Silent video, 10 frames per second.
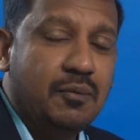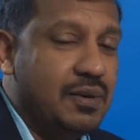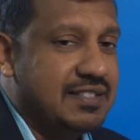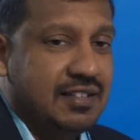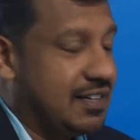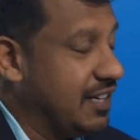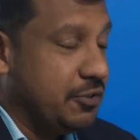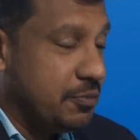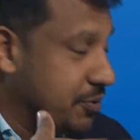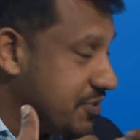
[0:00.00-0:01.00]
We certainly
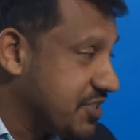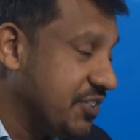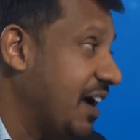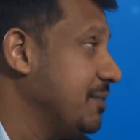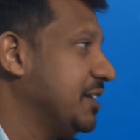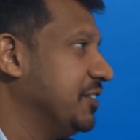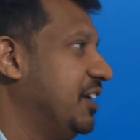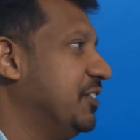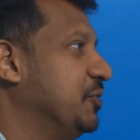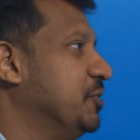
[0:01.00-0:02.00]
don't prescribe it on
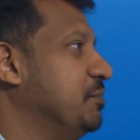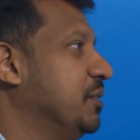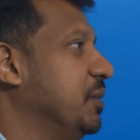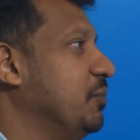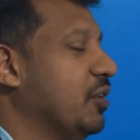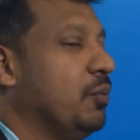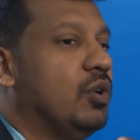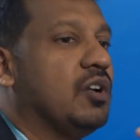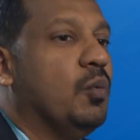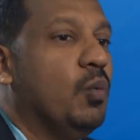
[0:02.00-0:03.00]
our own, but we want to
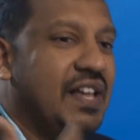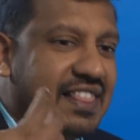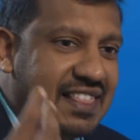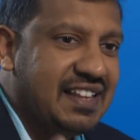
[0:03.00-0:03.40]
work with